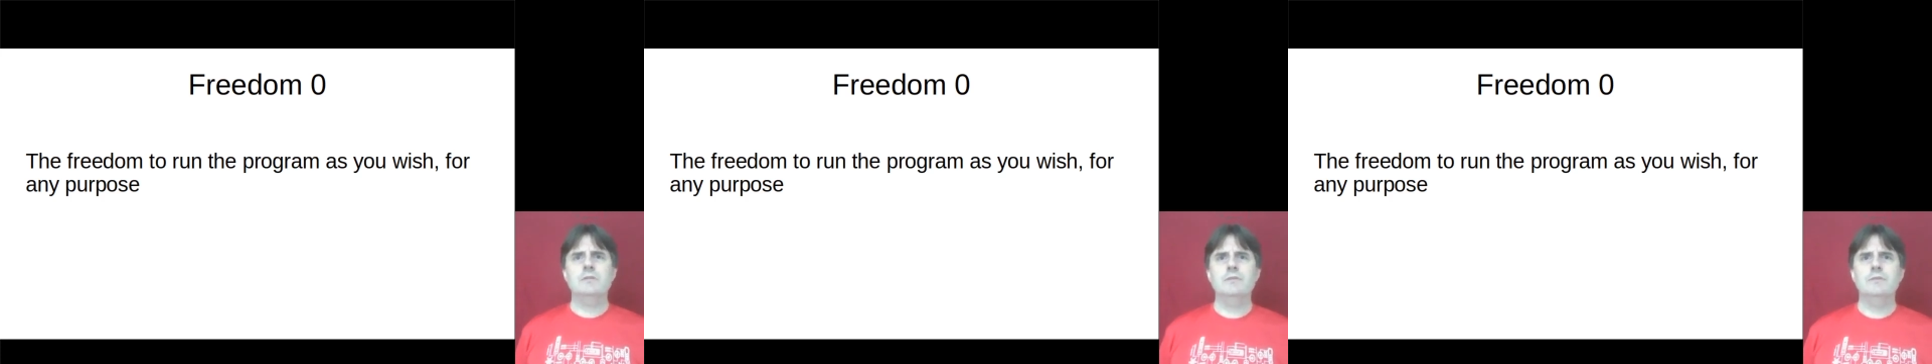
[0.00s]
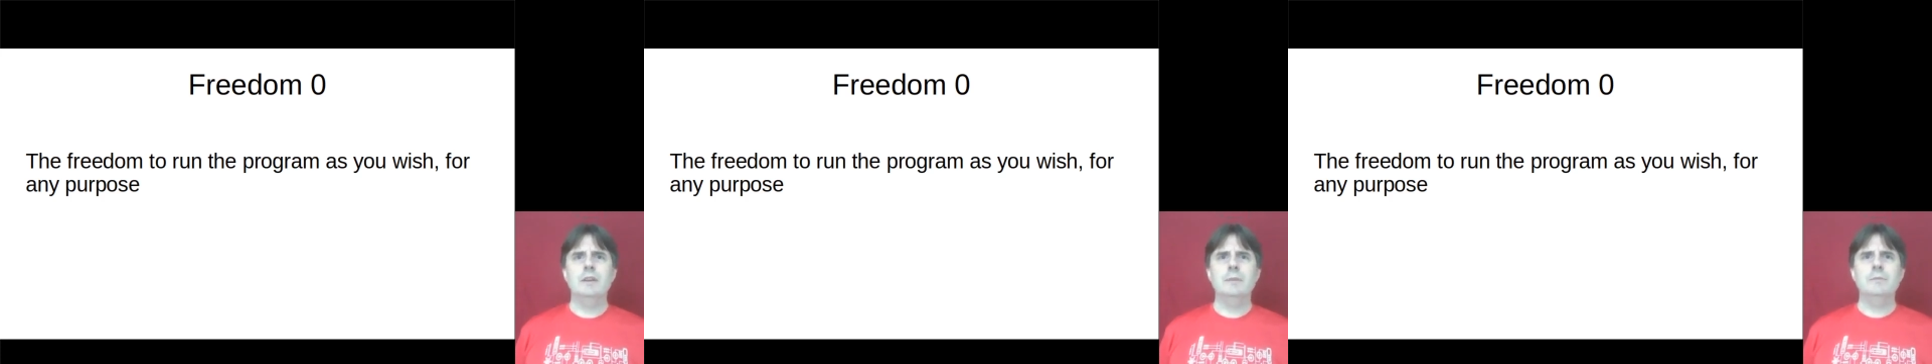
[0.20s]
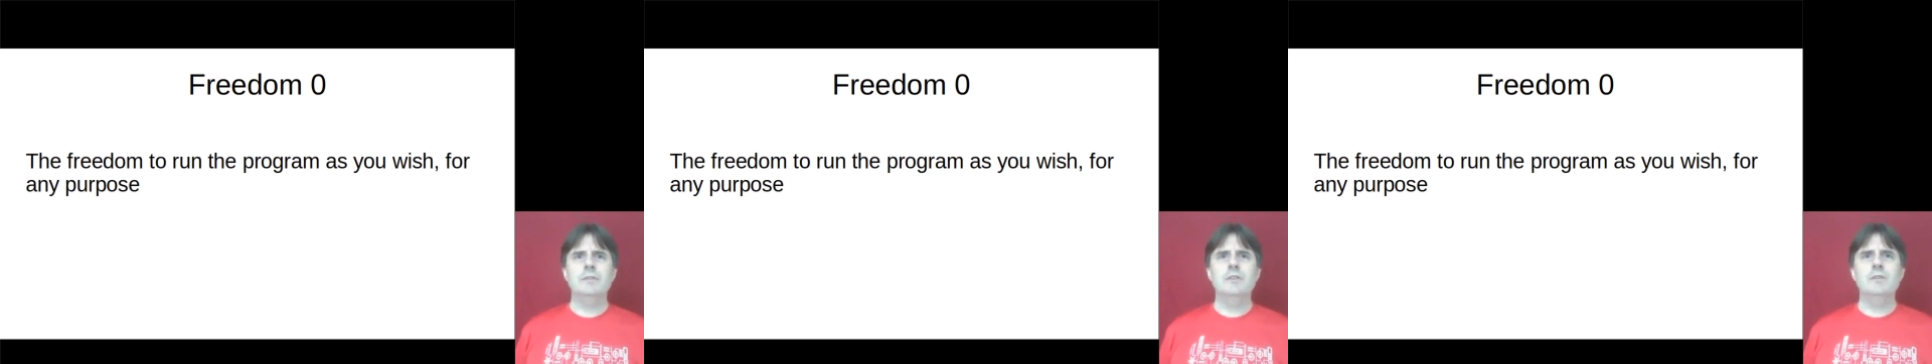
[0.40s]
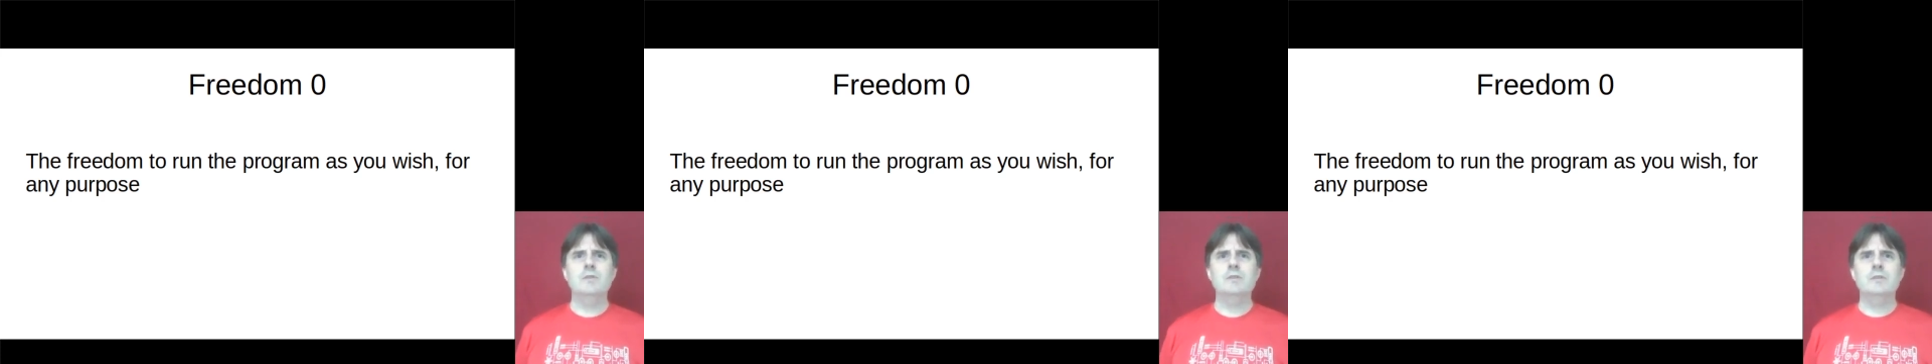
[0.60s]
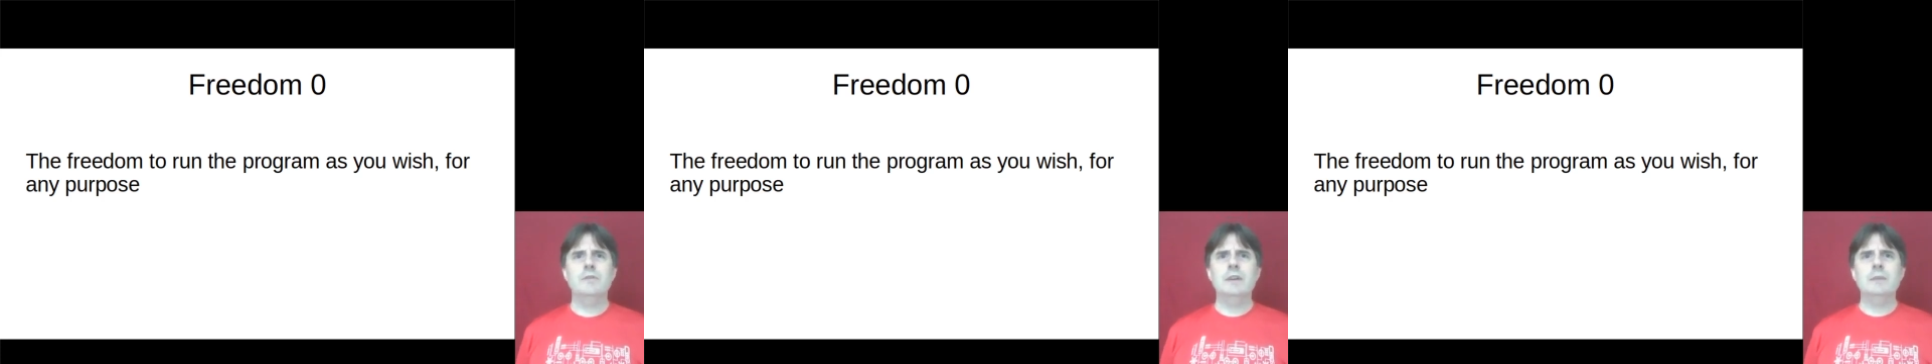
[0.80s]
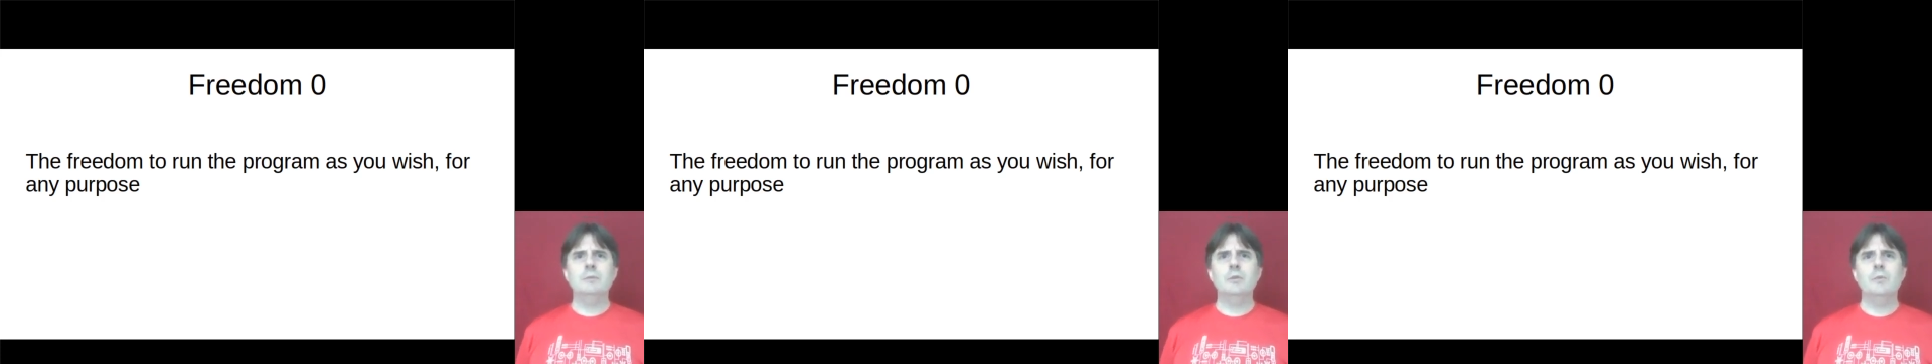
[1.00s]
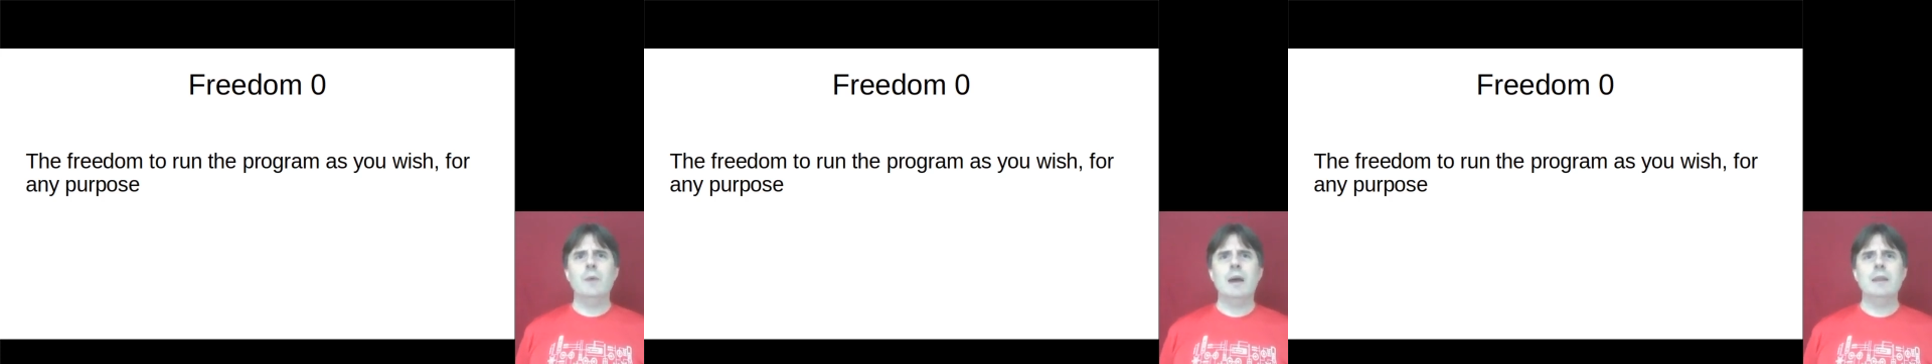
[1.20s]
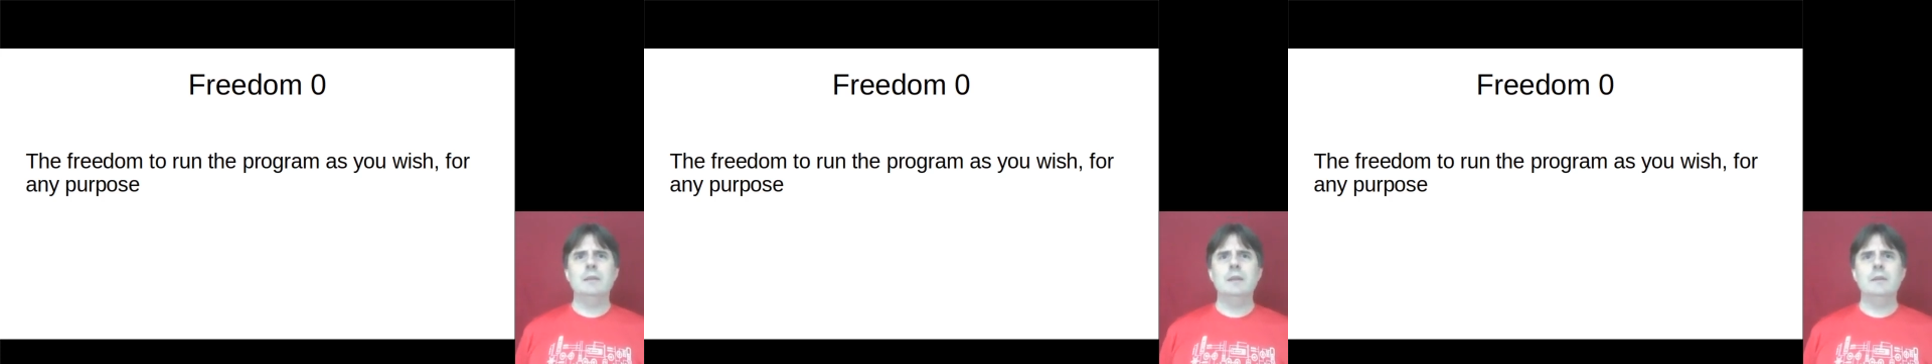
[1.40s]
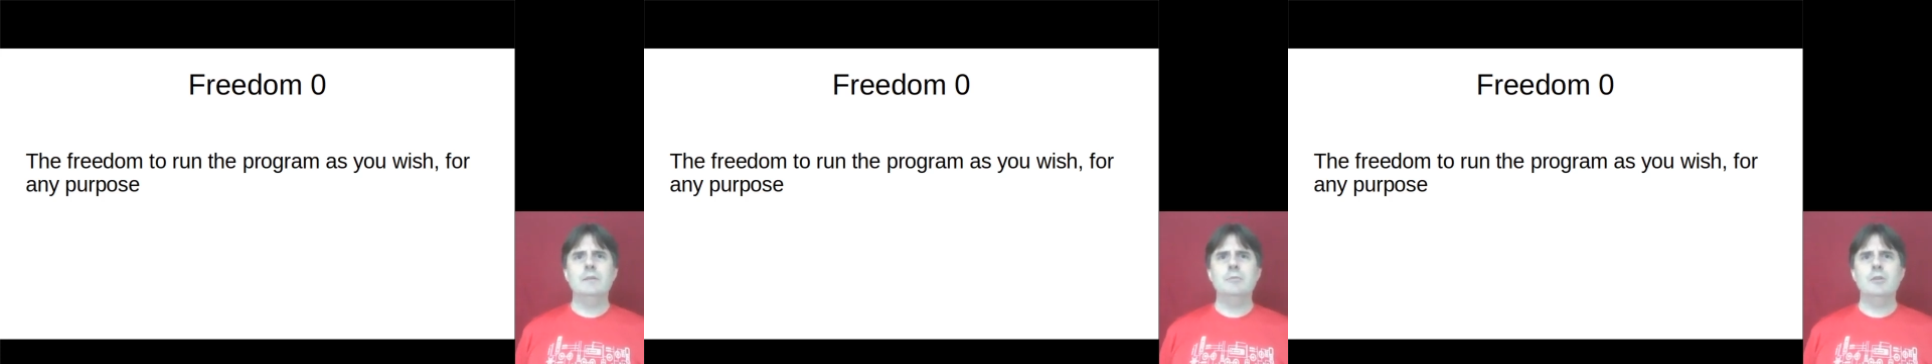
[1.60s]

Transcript: freedom zero is the freedom to run the